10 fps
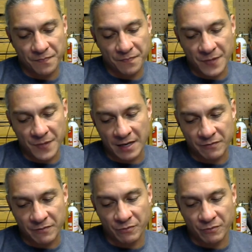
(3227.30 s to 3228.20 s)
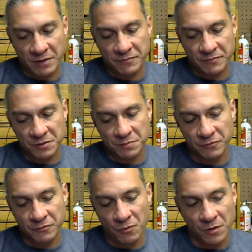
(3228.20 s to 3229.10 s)
I've referenced
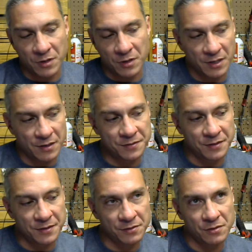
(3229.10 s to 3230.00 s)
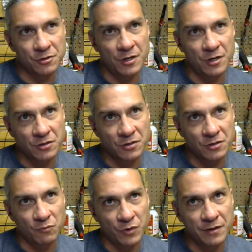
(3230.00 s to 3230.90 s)
before is the
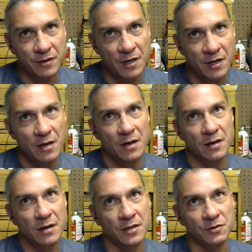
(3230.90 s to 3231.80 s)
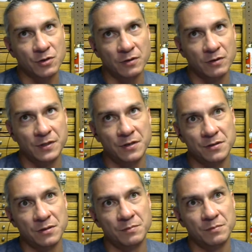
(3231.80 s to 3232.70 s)
association with
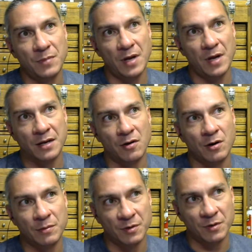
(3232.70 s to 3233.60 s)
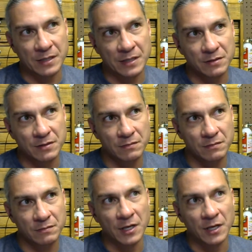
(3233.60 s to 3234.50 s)
conservatism and armament,
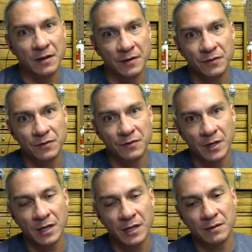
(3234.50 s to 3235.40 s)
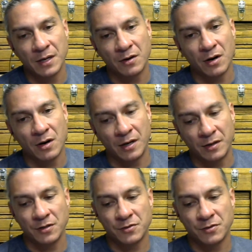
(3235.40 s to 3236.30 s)
guns, right? And
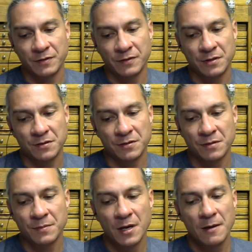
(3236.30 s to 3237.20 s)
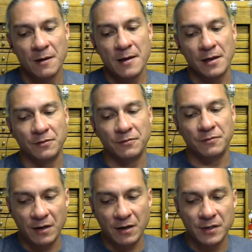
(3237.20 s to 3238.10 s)
conservatism is
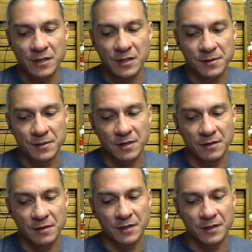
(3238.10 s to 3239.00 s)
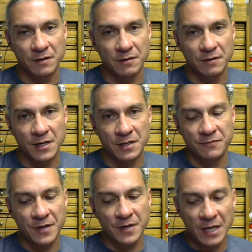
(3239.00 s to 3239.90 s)
very specific. That's
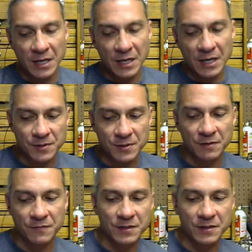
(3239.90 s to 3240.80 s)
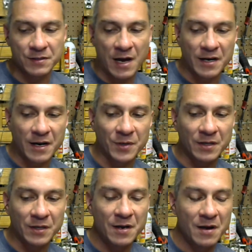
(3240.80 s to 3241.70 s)
very specific
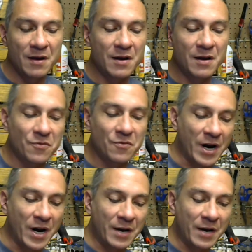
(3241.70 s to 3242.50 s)
psyoping, right?